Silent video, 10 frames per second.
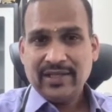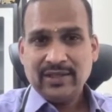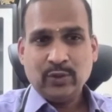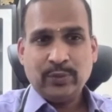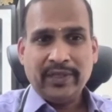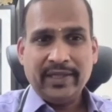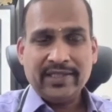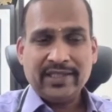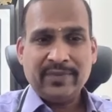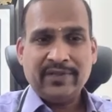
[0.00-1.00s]
So blood is
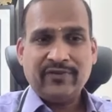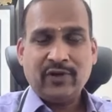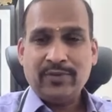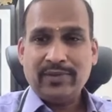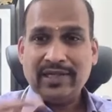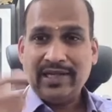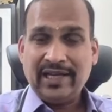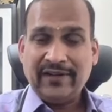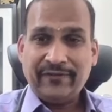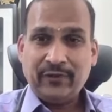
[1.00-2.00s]
coming from
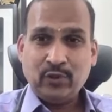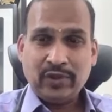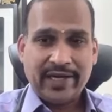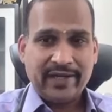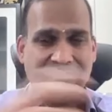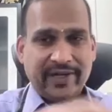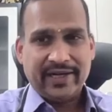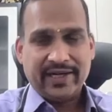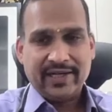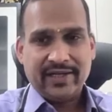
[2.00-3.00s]
left to right
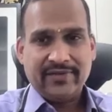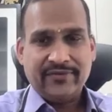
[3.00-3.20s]
ventricle.